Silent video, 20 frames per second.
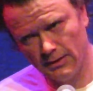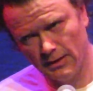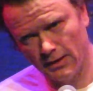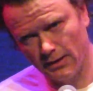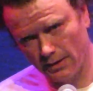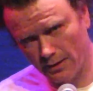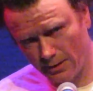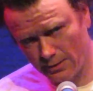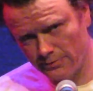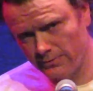
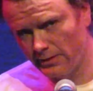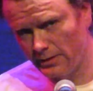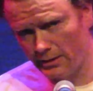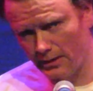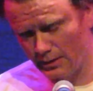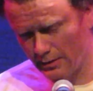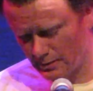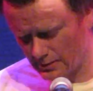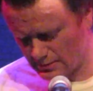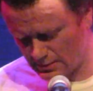and 100
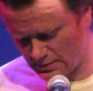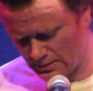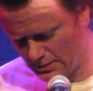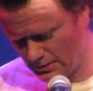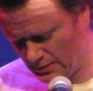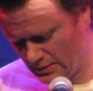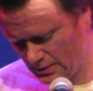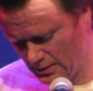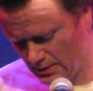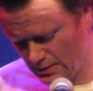years
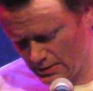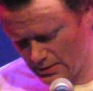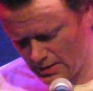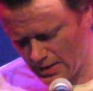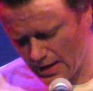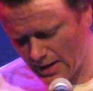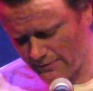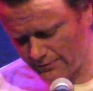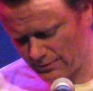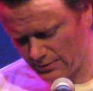
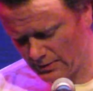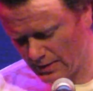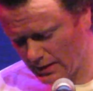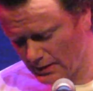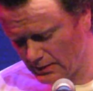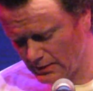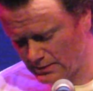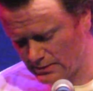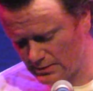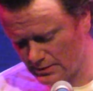after
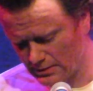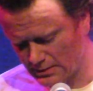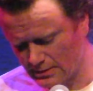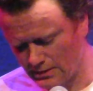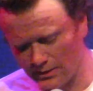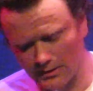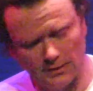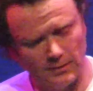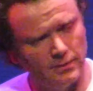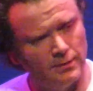
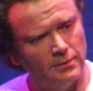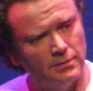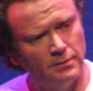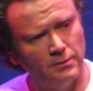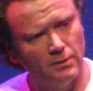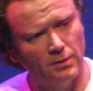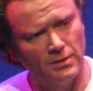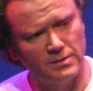1916,